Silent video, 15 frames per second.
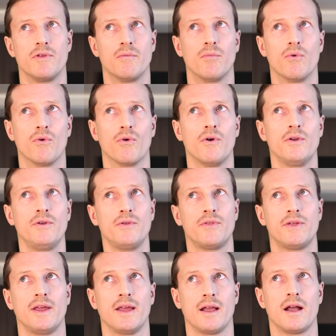The more you
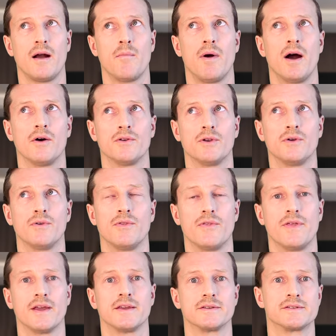think about good
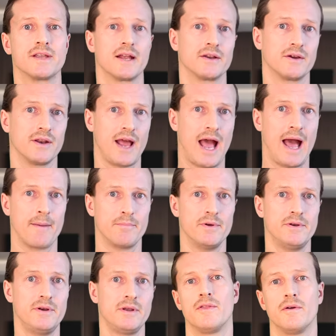things that could
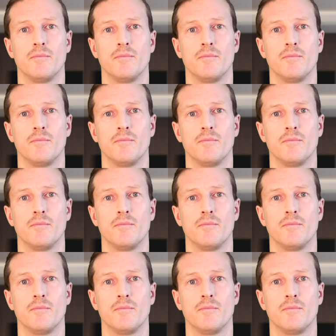happen, the